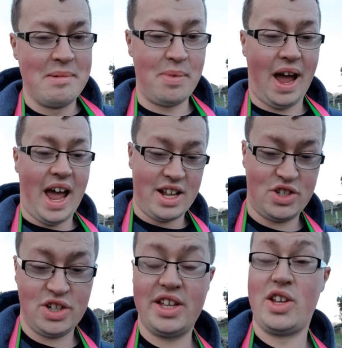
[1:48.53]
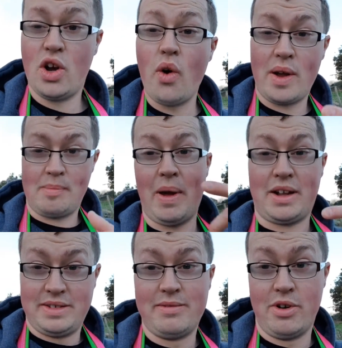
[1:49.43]
but actually going
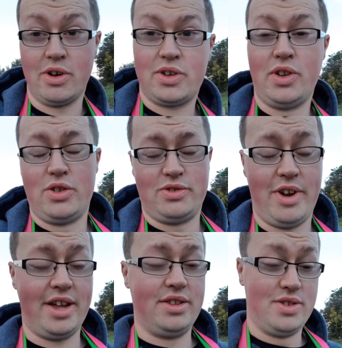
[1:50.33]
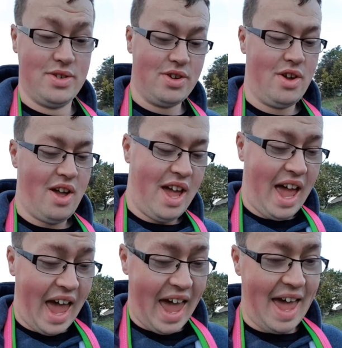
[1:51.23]
back to work, not trying to.
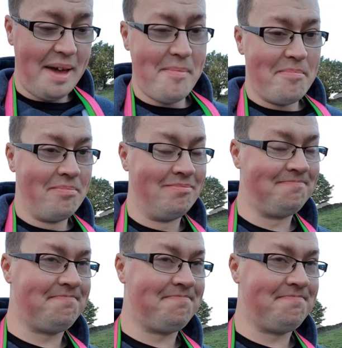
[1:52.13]
Um,